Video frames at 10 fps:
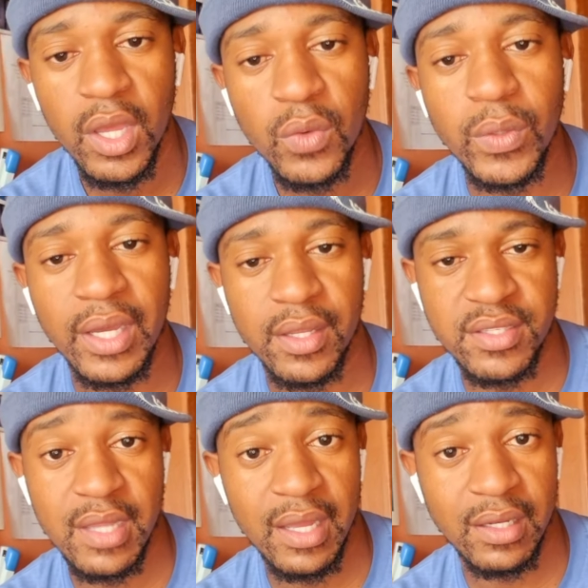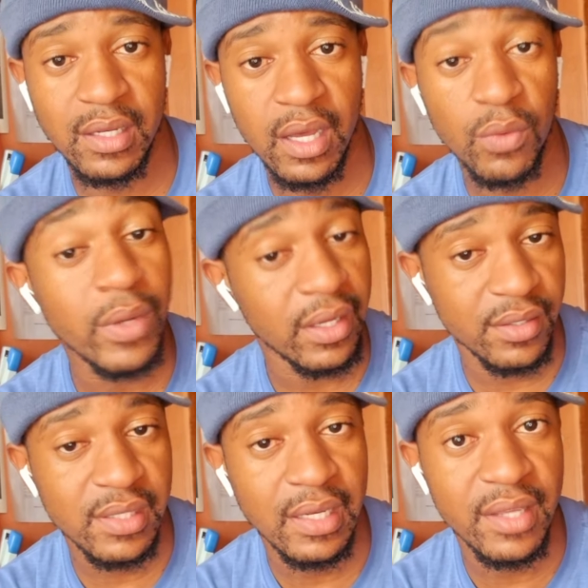We understand
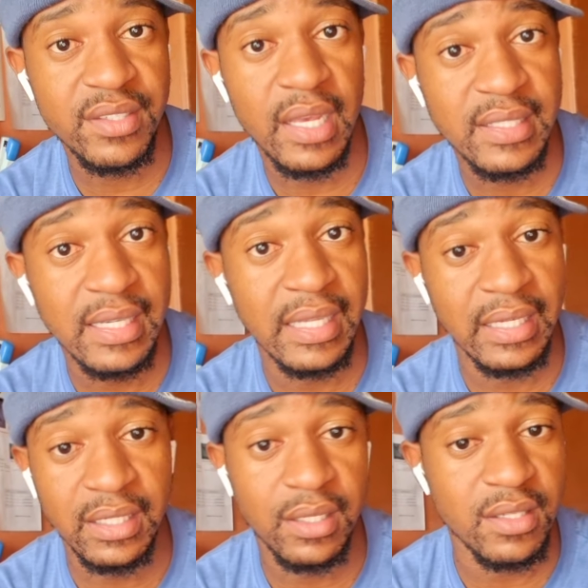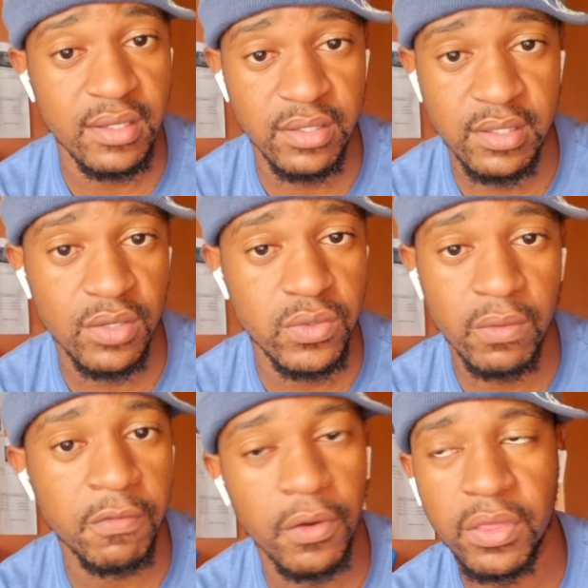the sex-linked diseases and so
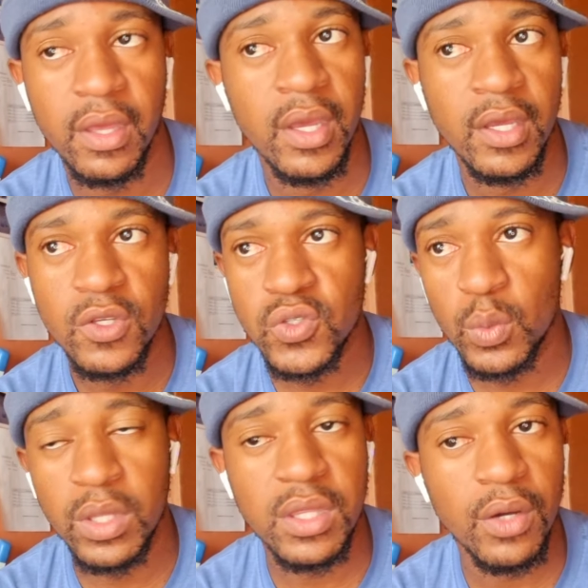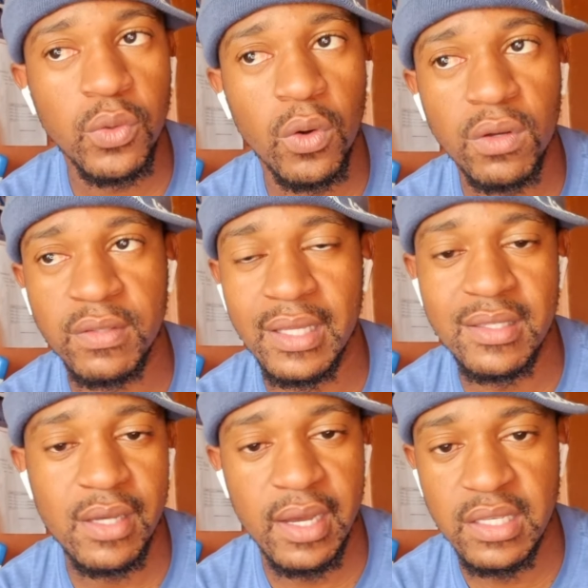forth. So without all of
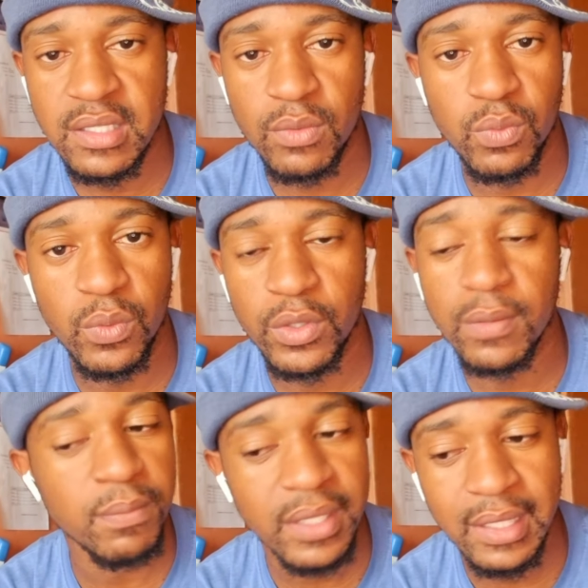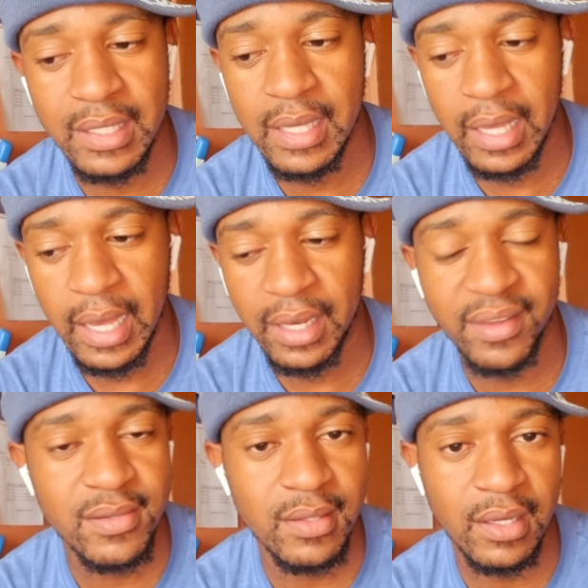these guys, we wouldn't be here
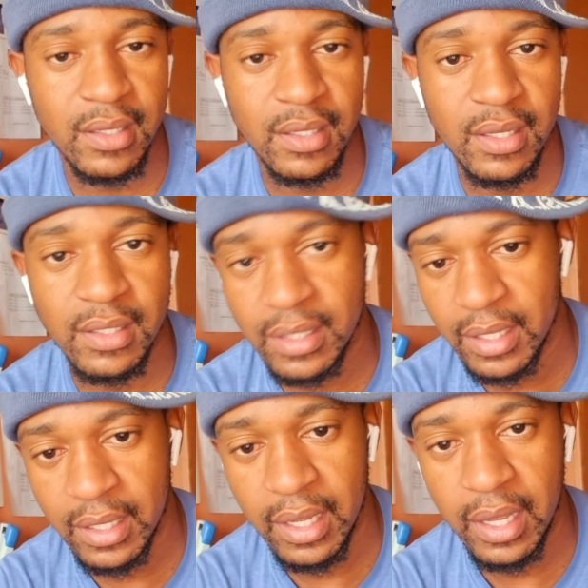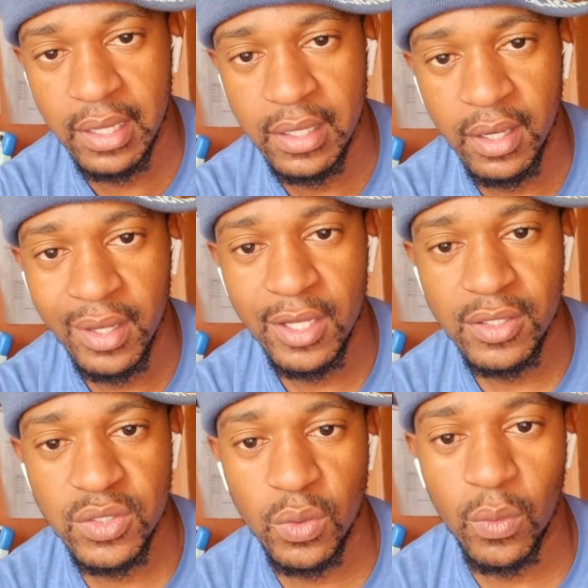understanding the DNA.
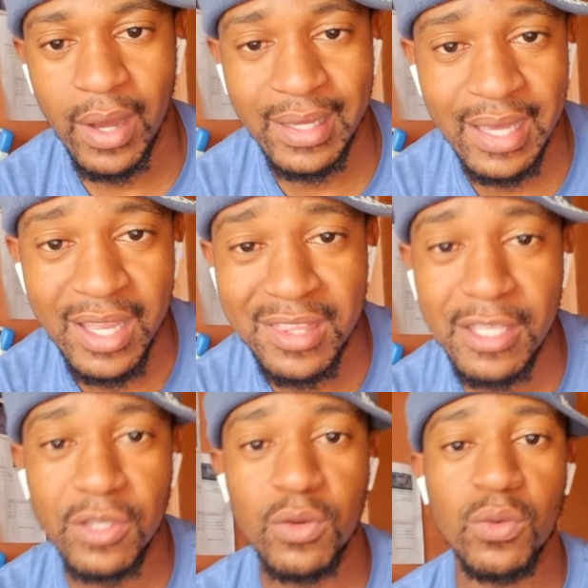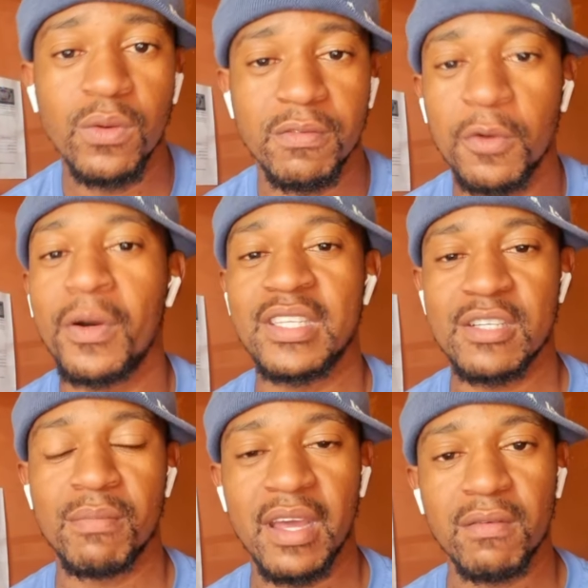So again, thank you for
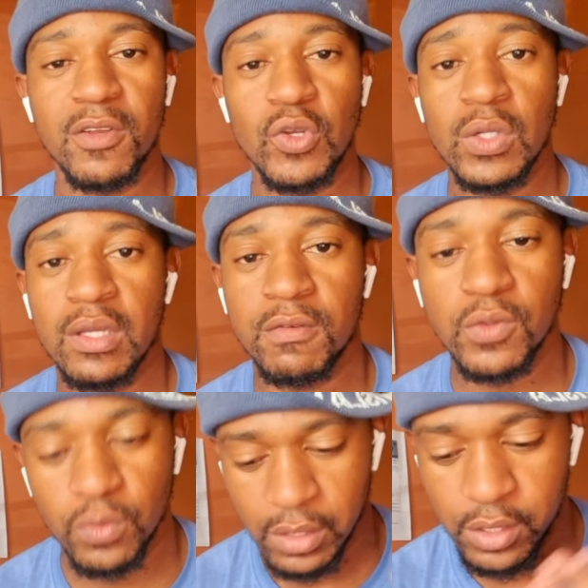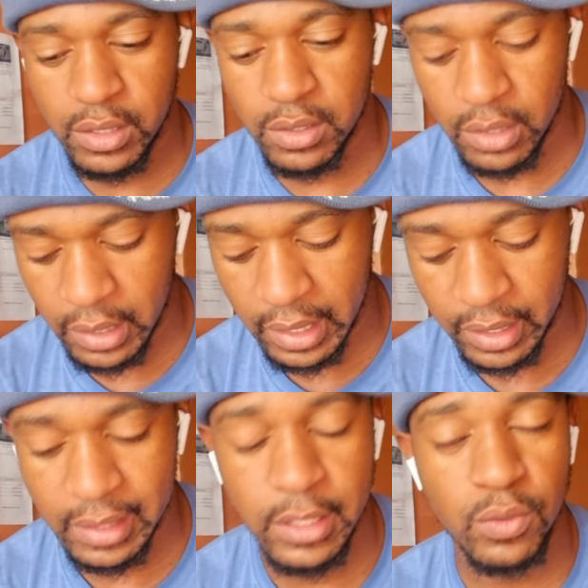watching my video. If you really
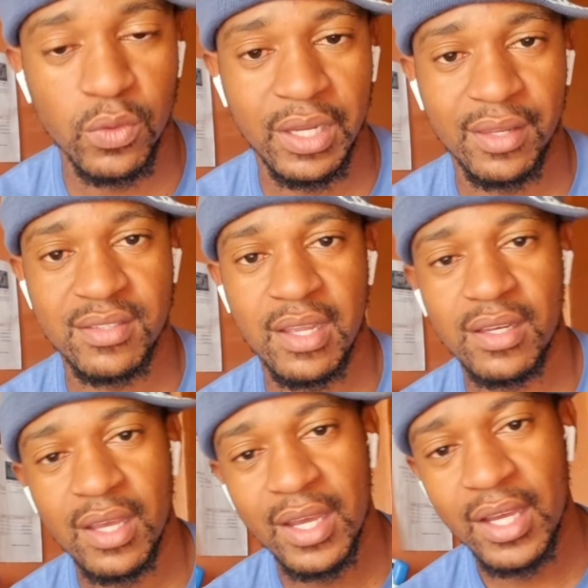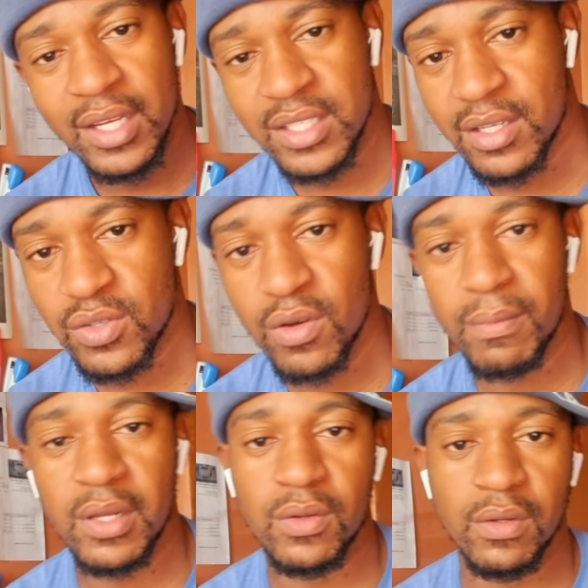do not understand, just
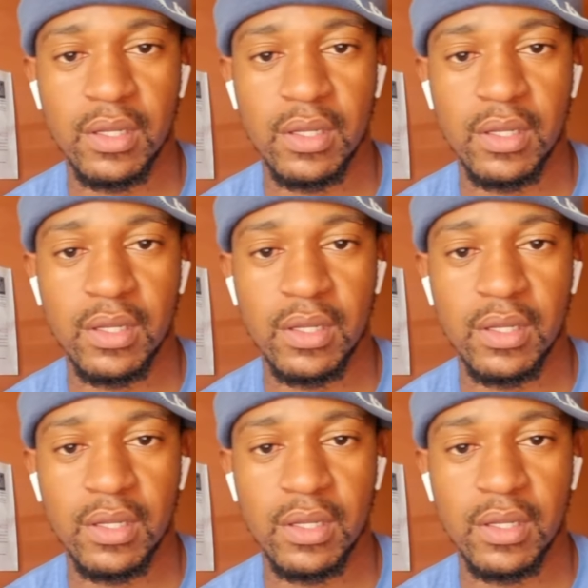comment on